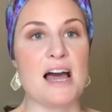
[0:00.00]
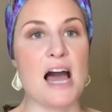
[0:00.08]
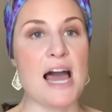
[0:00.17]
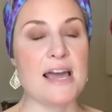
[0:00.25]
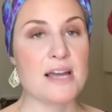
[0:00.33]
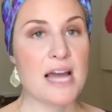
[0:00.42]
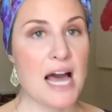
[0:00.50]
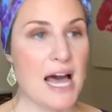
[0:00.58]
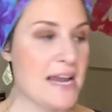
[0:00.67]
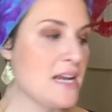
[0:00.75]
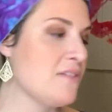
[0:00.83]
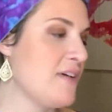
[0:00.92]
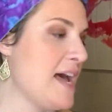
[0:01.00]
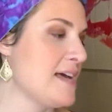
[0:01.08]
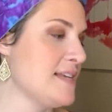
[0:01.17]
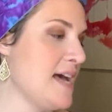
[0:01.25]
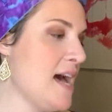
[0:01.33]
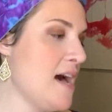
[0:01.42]
I kind of
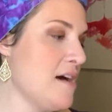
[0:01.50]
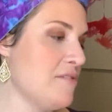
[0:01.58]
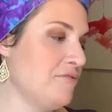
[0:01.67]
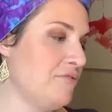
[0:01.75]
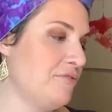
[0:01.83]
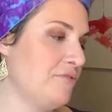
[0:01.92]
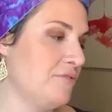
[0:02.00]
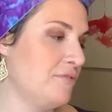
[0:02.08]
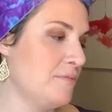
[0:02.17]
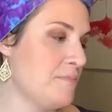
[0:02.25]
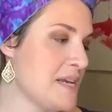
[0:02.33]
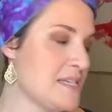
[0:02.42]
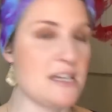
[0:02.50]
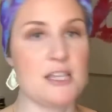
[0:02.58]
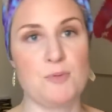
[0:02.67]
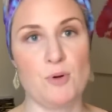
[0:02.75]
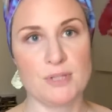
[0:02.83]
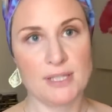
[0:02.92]
had to have my
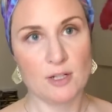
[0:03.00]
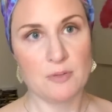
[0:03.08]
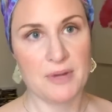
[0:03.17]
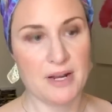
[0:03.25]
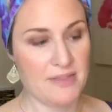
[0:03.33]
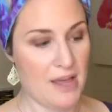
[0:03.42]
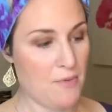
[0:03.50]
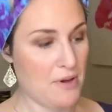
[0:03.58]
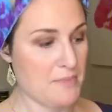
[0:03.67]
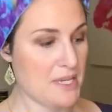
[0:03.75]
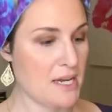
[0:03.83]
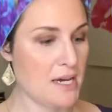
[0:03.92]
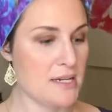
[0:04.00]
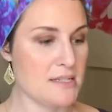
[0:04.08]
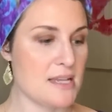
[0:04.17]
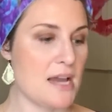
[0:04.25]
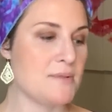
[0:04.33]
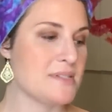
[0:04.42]
teeth pulled a little bit on that one
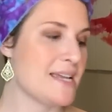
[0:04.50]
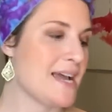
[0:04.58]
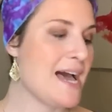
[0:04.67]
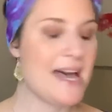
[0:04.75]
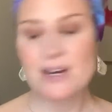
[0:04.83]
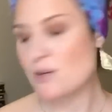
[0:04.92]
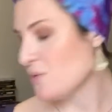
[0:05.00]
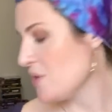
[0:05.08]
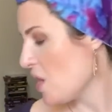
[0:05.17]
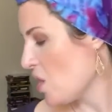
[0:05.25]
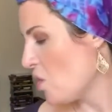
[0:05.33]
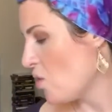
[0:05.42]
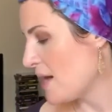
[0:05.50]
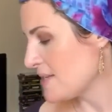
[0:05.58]
because I was like, I don't know.